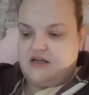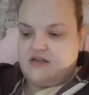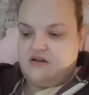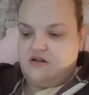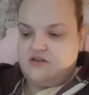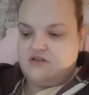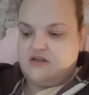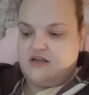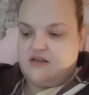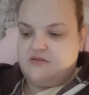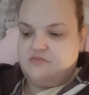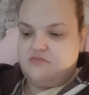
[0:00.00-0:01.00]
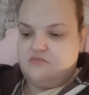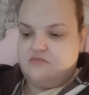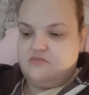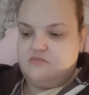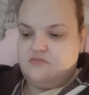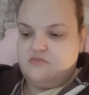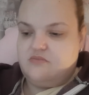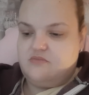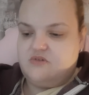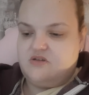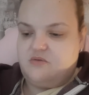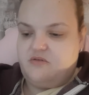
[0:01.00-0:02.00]
I'd like to get
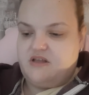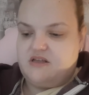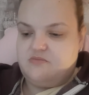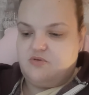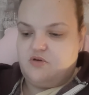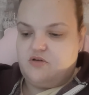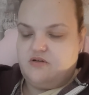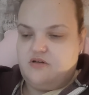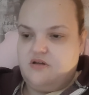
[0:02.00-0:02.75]
some of this book